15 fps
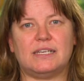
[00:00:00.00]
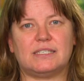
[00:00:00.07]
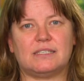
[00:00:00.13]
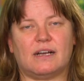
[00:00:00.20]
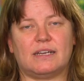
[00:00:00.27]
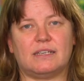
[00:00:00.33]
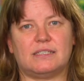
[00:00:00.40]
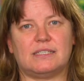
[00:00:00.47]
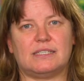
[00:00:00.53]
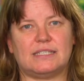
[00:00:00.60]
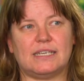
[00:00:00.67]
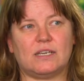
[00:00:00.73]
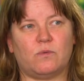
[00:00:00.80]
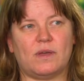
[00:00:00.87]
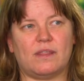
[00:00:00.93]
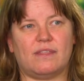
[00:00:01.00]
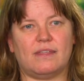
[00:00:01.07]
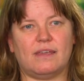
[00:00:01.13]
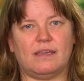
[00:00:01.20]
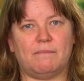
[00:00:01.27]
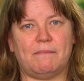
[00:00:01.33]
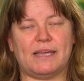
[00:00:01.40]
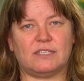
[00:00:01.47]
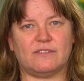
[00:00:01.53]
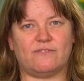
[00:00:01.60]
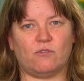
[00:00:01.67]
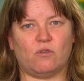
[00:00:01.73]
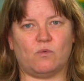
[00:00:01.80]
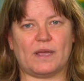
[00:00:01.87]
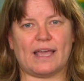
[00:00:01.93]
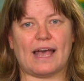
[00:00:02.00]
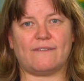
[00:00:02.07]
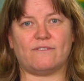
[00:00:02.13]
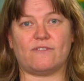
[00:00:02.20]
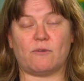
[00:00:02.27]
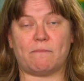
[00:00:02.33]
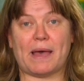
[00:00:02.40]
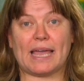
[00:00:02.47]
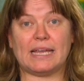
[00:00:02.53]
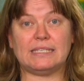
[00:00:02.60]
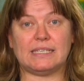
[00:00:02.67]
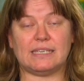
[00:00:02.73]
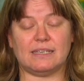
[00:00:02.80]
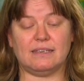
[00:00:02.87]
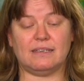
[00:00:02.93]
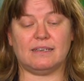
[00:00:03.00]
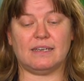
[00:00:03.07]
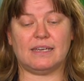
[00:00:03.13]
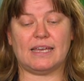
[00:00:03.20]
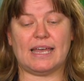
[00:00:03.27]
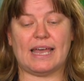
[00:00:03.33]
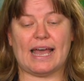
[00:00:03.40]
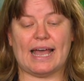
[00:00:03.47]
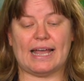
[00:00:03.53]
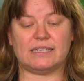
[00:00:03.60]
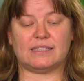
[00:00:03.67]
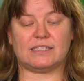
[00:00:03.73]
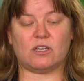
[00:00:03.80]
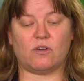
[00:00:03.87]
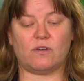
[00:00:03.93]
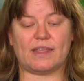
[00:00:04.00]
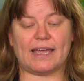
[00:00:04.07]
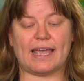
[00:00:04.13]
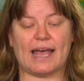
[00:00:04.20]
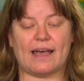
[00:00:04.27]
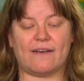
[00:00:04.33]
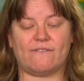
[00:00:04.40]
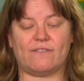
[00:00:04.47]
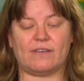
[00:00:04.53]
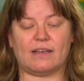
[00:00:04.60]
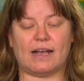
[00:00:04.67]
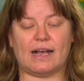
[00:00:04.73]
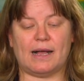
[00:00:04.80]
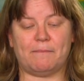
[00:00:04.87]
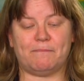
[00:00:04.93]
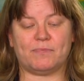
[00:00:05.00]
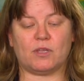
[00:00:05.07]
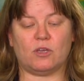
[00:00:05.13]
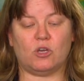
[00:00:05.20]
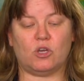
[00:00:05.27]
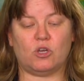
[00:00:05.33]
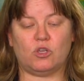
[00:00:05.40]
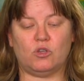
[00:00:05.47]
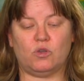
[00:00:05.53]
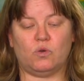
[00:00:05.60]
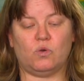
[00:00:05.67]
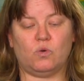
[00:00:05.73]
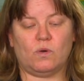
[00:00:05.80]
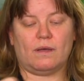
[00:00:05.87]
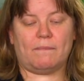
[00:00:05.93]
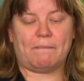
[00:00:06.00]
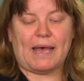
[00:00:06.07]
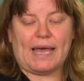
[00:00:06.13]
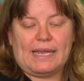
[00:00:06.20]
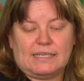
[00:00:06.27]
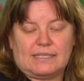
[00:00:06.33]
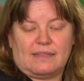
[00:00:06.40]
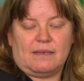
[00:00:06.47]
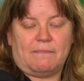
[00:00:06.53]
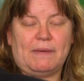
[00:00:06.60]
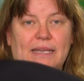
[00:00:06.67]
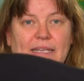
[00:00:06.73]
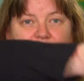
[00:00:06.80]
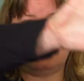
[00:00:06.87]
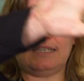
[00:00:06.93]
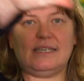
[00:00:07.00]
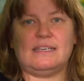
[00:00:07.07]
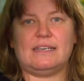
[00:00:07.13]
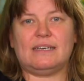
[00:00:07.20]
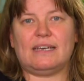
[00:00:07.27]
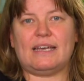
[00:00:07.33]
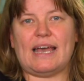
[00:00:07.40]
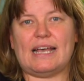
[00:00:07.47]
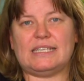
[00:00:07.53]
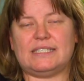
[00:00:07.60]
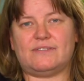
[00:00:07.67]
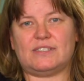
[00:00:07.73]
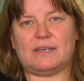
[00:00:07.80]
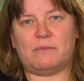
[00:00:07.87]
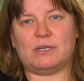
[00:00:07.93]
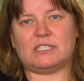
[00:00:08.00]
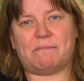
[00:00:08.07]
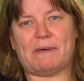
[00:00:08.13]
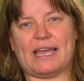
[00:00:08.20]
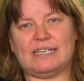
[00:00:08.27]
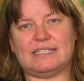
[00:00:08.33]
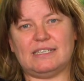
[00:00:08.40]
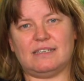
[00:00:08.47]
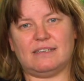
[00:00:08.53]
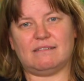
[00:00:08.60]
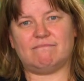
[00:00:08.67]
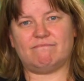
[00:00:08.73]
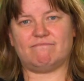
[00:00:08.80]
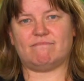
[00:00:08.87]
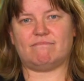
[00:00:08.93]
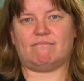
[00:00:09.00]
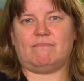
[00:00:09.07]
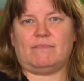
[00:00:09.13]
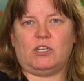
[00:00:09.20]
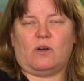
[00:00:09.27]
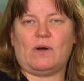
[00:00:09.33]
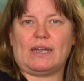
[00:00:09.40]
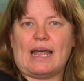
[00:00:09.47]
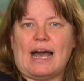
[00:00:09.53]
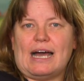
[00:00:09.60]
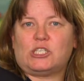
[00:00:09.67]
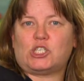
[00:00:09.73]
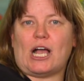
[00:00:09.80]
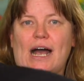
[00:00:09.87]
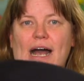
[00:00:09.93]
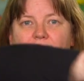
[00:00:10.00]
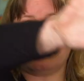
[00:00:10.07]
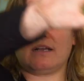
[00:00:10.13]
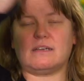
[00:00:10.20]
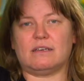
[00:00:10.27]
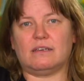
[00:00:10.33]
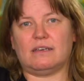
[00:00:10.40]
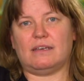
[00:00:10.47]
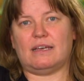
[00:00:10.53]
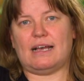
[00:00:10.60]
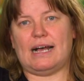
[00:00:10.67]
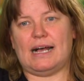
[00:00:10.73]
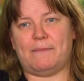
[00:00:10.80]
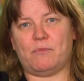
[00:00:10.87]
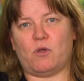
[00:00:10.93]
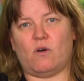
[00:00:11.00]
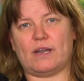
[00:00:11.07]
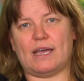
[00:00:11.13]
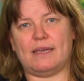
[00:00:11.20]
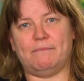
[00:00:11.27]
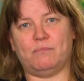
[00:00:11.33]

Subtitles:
decided to stick with the metaphor we have of a painting, and so they have you paint the melody as if someone's painting, a large arc on a